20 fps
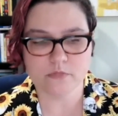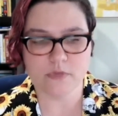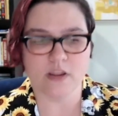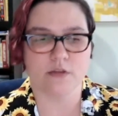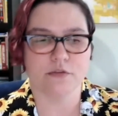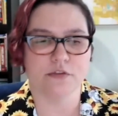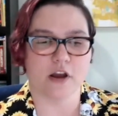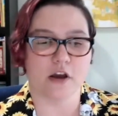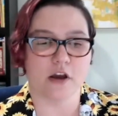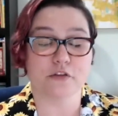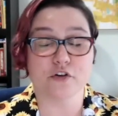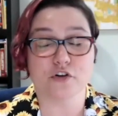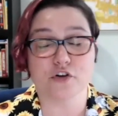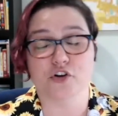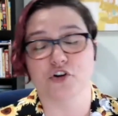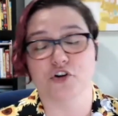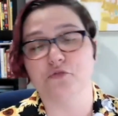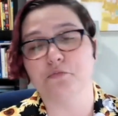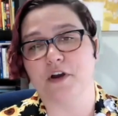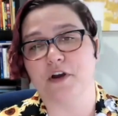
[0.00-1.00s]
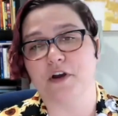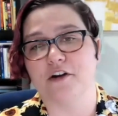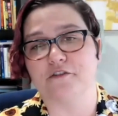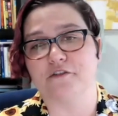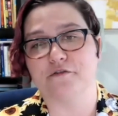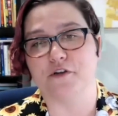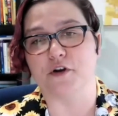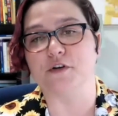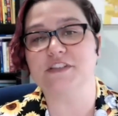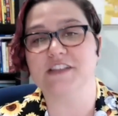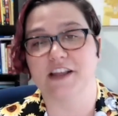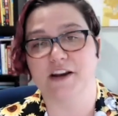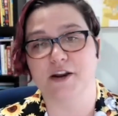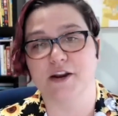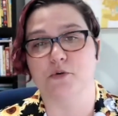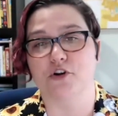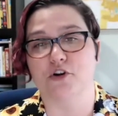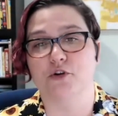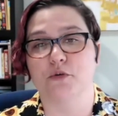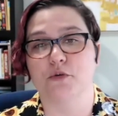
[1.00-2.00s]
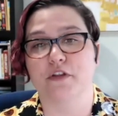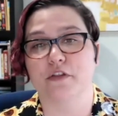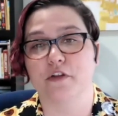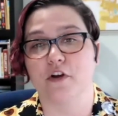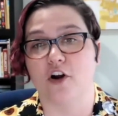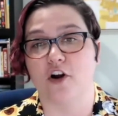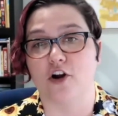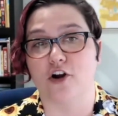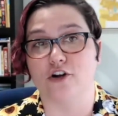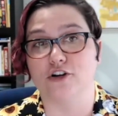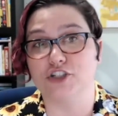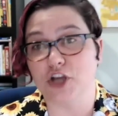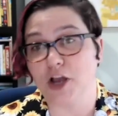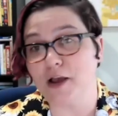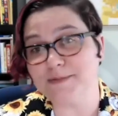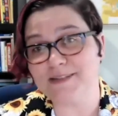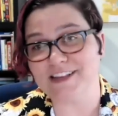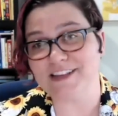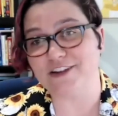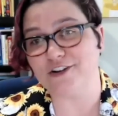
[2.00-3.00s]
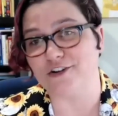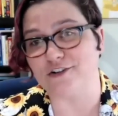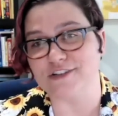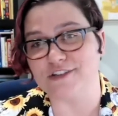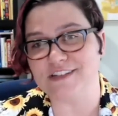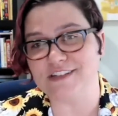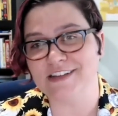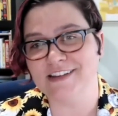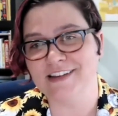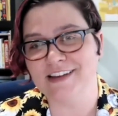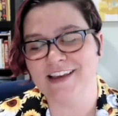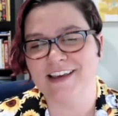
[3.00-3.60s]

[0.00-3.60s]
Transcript: The other group of folks that I work with are job seekers.